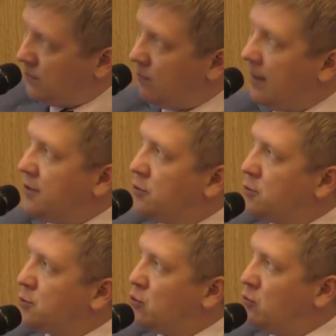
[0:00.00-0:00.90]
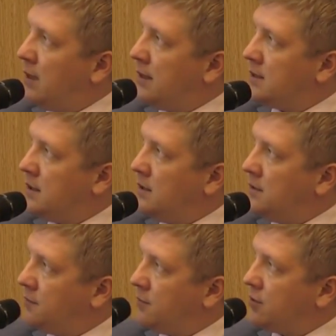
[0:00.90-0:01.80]
divided also by the
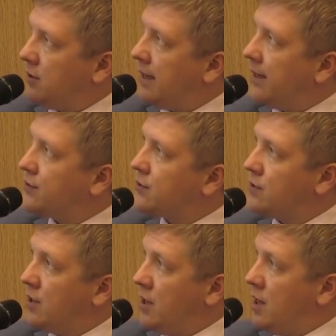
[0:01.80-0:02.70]
difference in lengths.